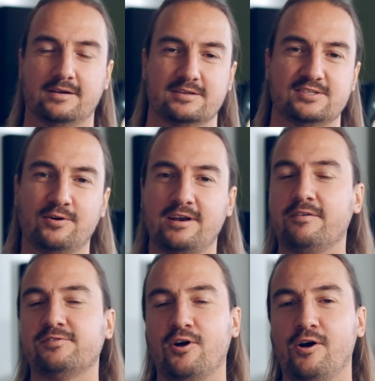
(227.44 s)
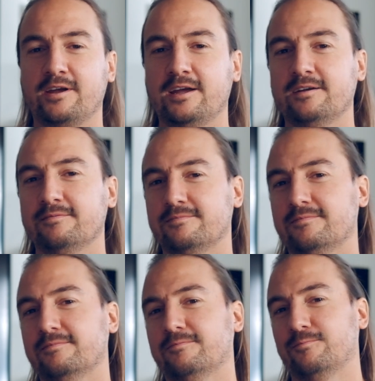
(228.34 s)
So enough talking,
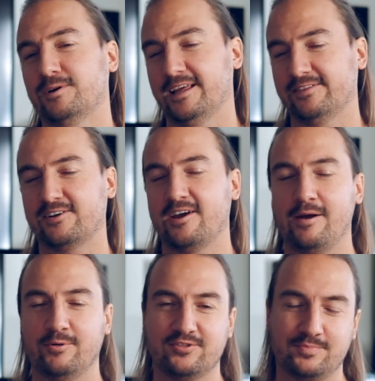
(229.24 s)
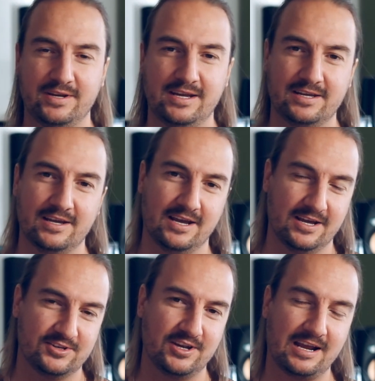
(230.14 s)
we let the camera speak.
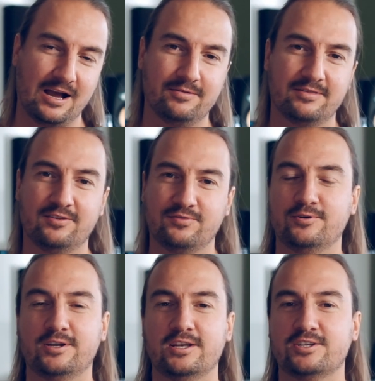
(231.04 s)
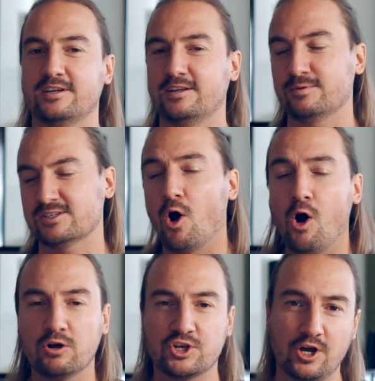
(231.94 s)
Check out this footage. It was
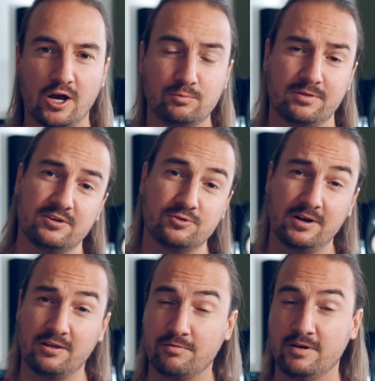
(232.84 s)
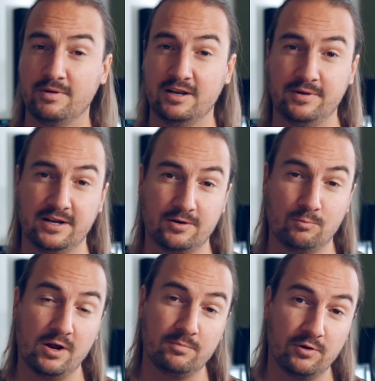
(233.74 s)
all shot with the 23mm
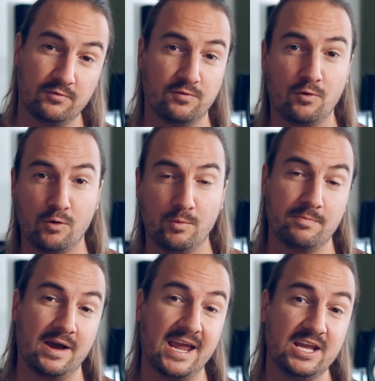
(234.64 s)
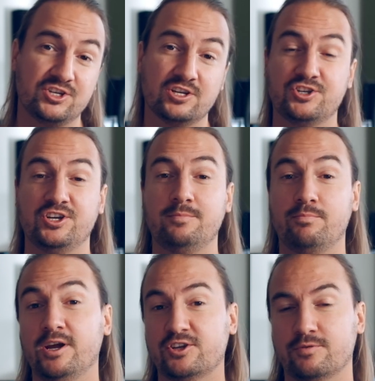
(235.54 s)
1.4 with my HLG
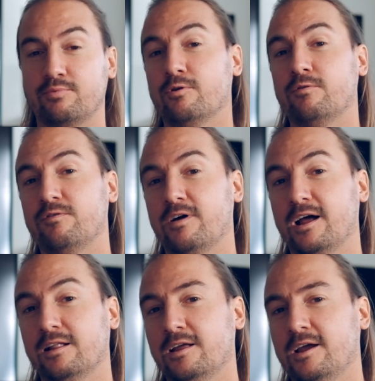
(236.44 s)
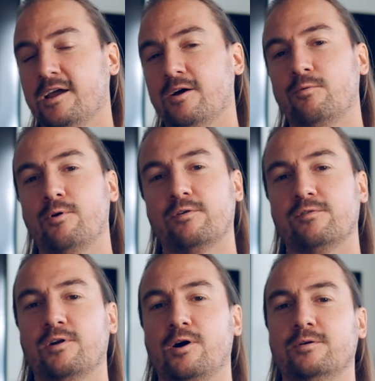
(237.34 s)
picture profile
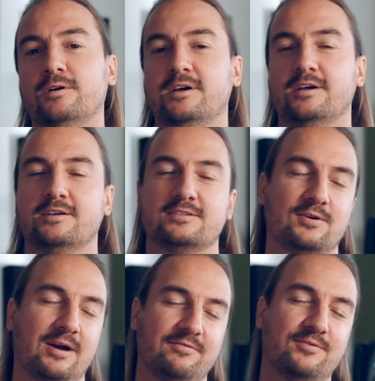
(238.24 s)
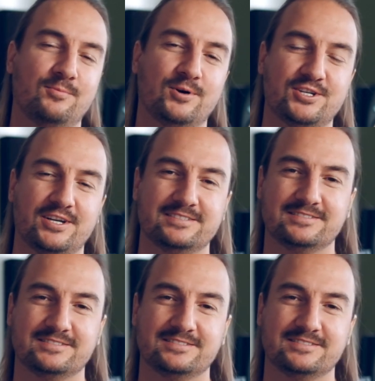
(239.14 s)
workflow. So have fun watching.